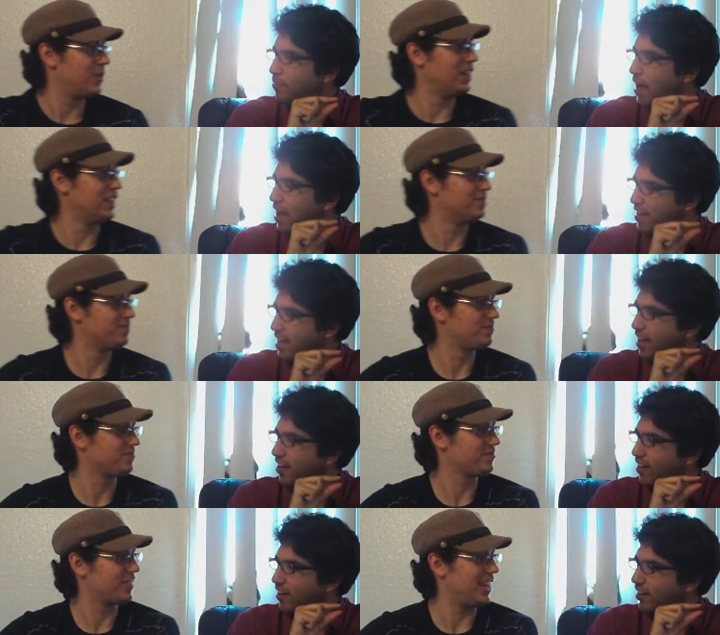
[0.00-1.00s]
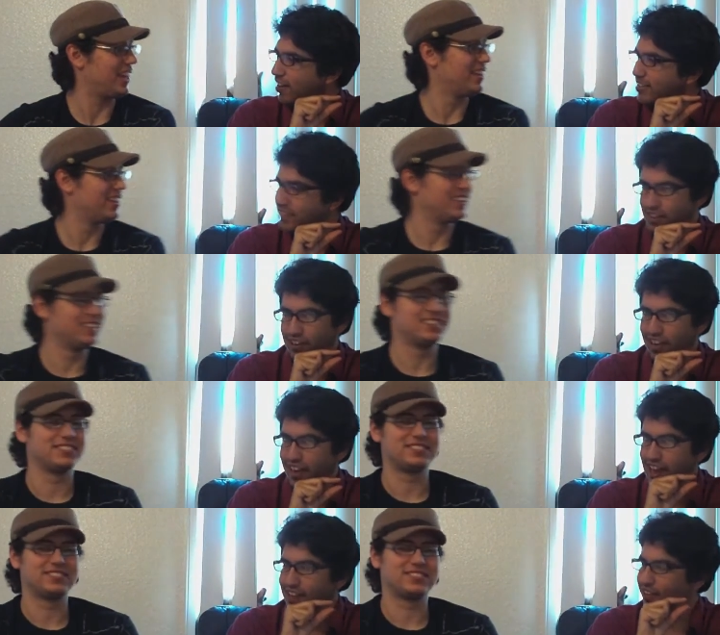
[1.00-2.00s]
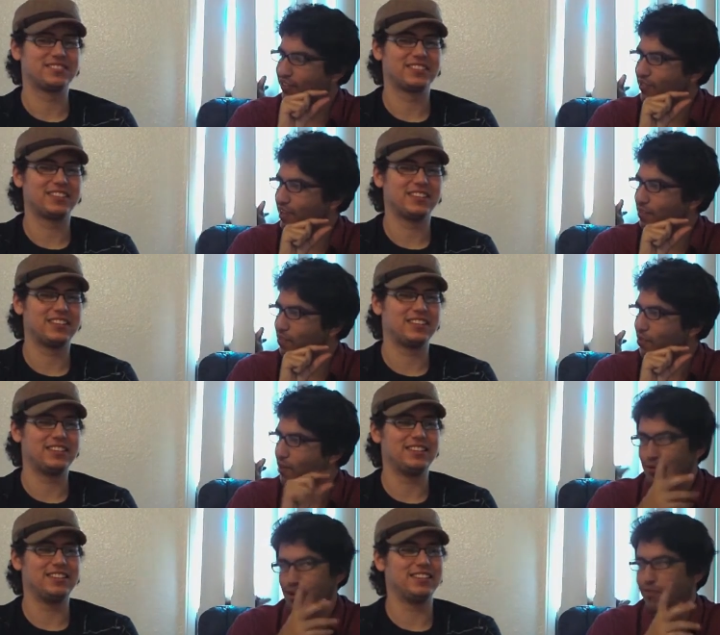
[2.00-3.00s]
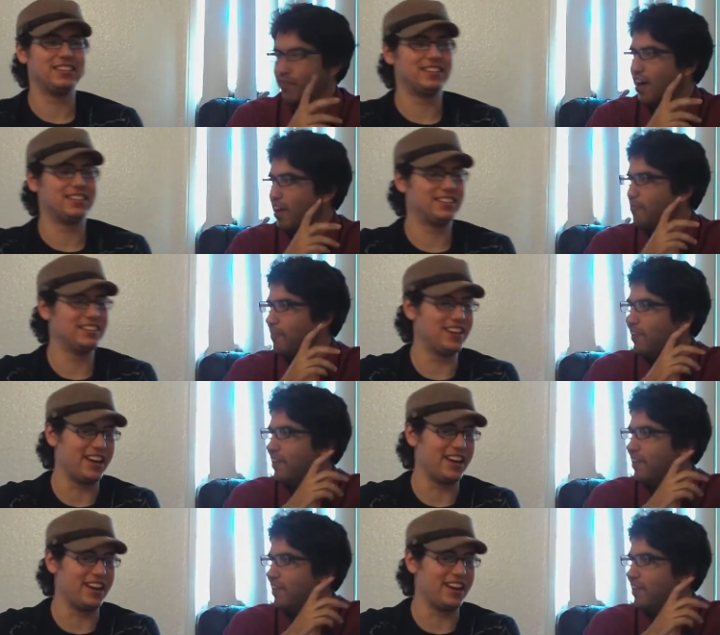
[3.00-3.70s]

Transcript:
Speaker 1: really? By a year. Yeah. It said you're like 18 to 24. I'm 25.